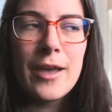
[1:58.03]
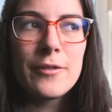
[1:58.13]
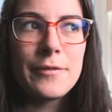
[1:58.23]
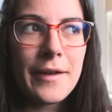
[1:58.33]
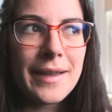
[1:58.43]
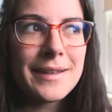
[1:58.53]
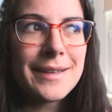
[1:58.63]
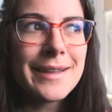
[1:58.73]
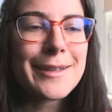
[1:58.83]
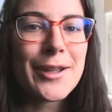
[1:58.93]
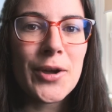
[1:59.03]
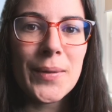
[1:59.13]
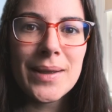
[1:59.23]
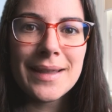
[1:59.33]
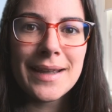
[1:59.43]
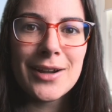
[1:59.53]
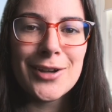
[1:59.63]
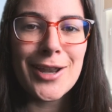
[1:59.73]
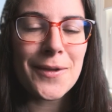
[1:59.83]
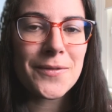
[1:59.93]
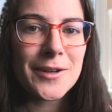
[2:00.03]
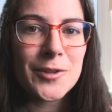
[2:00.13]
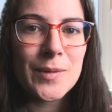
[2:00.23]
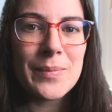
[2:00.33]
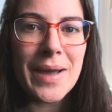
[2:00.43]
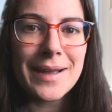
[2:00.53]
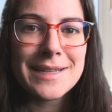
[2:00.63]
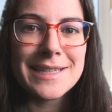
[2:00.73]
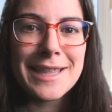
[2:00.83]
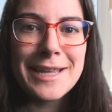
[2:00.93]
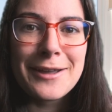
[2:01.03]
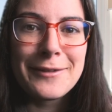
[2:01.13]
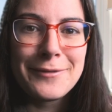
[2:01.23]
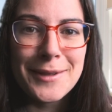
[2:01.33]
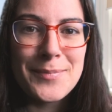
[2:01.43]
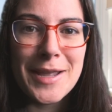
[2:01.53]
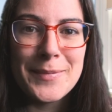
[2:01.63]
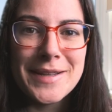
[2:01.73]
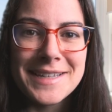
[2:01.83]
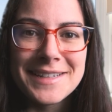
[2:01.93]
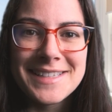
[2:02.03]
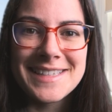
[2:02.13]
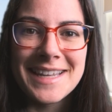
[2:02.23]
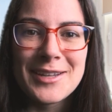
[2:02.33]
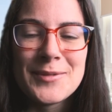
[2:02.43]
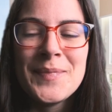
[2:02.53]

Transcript: fun going there, not fun on the way back because I think it made me a little sick.